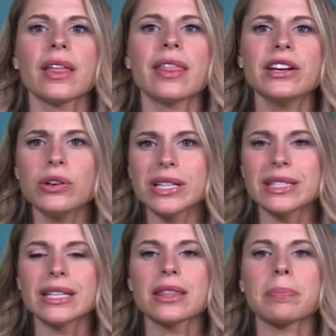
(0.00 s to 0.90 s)
Then you can
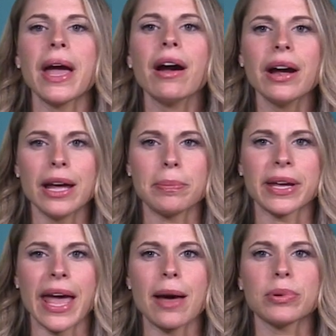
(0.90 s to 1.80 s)
see the
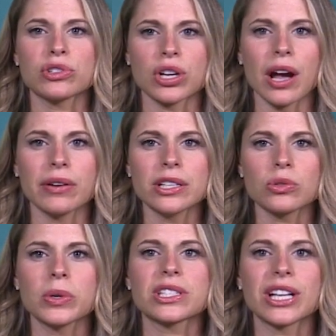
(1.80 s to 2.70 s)
parahippocampal
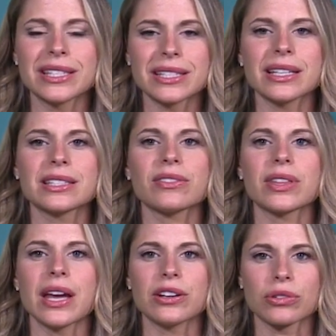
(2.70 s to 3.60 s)
gyrus, which consists of
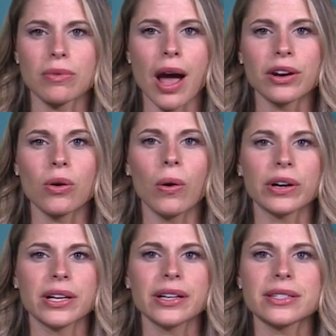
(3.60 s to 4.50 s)
the entorhinal
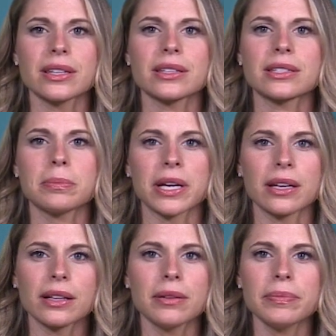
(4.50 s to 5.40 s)
cortex and the
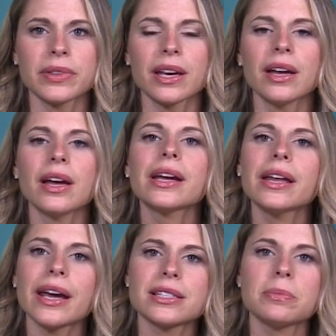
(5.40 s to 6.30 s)
subiculum,
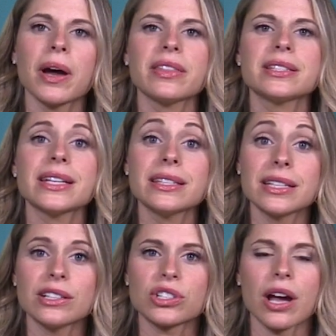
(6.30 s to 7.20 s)
connected by the
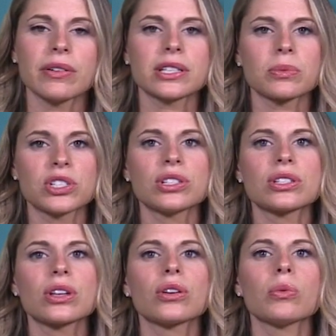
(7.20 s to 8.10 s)
dentate gyrus, which is
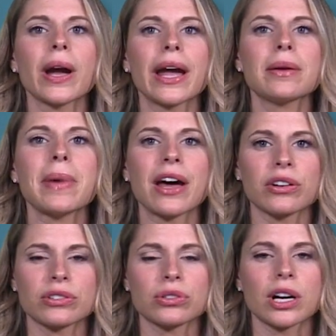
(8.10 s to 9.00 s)
the gray
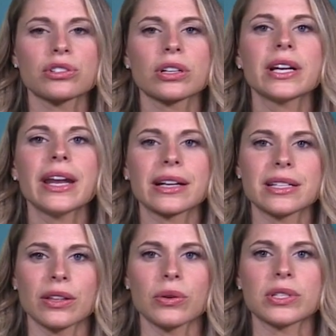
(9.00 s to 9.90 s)
matter structure
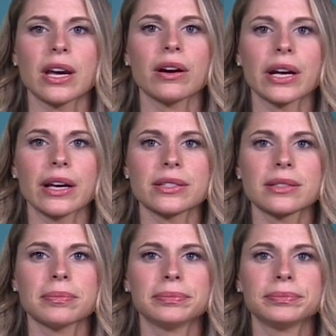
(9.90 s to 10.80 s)
connecting those areas.